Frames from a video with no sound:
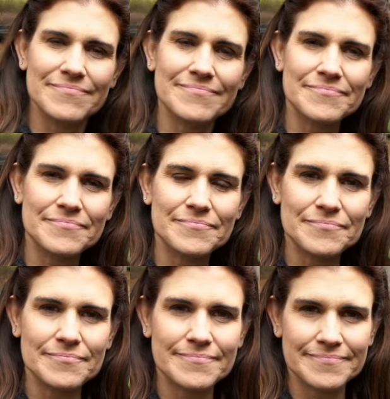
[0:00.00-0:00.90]

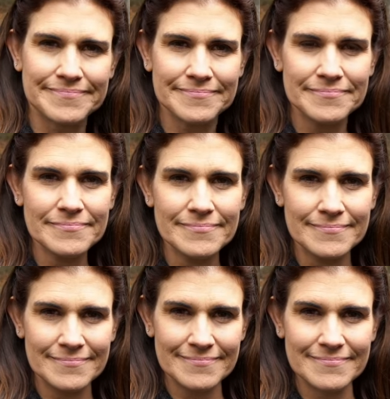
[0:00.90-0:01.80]

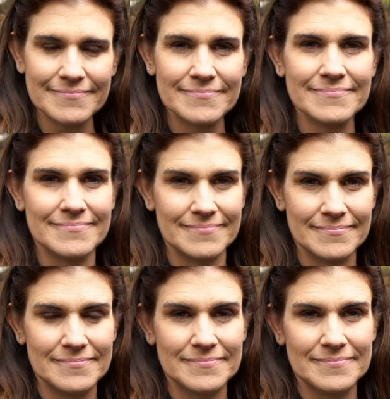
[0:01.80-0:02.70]

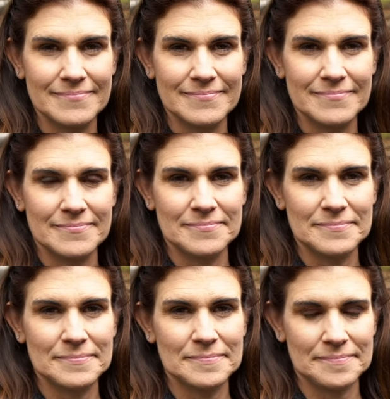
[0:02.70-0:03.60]

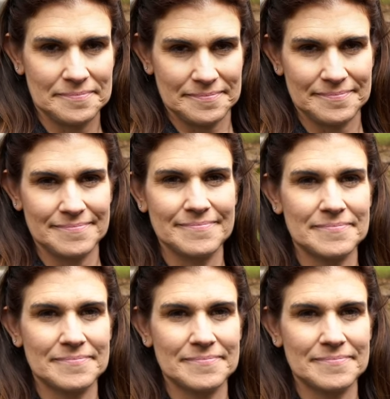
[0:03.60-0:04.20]
(not speaking)